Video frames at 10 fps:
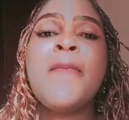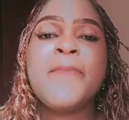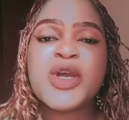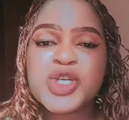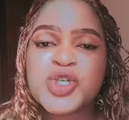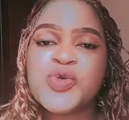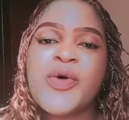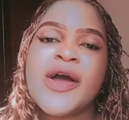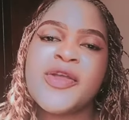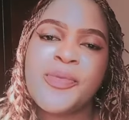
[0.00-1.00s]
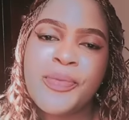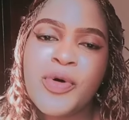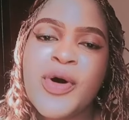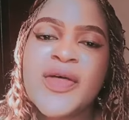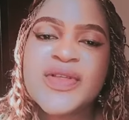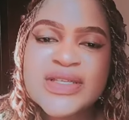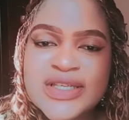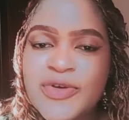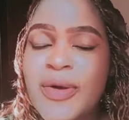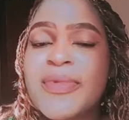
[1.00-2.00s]
Make sure you pour the
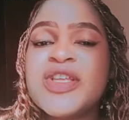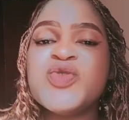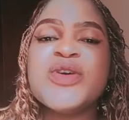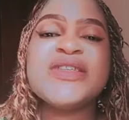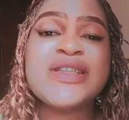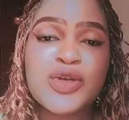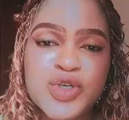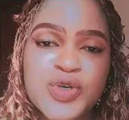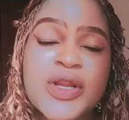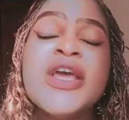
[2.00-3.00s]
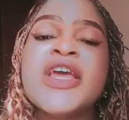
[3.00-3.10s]
serum into its lotion.